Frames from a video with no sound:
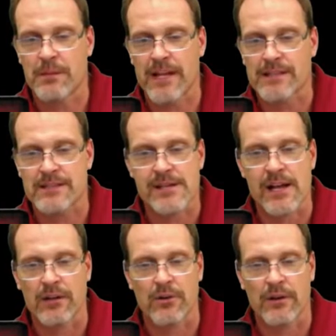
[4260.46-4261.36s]
has a
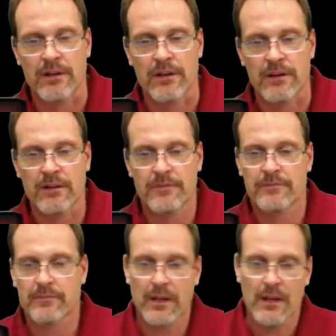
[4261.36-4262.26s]
Tello in here.
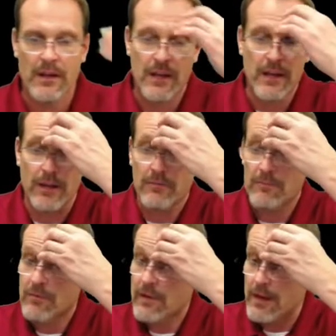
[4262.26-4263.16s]
Hey,
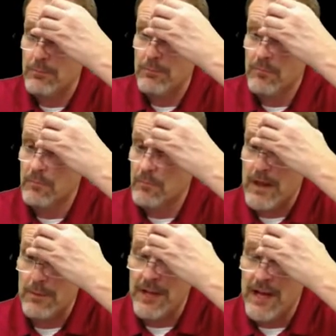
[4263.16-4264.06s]
hey,
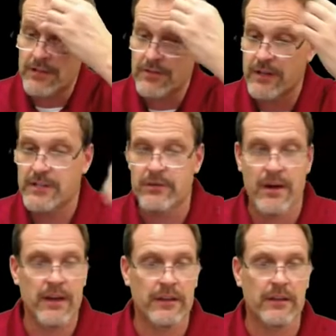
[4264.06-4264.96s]
hey, Beyond Trees, you
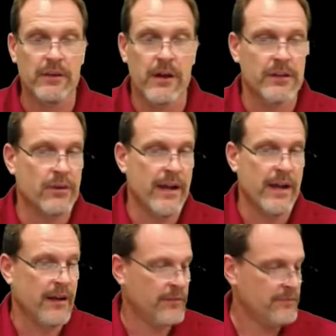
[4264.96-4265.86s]
on you on your way out?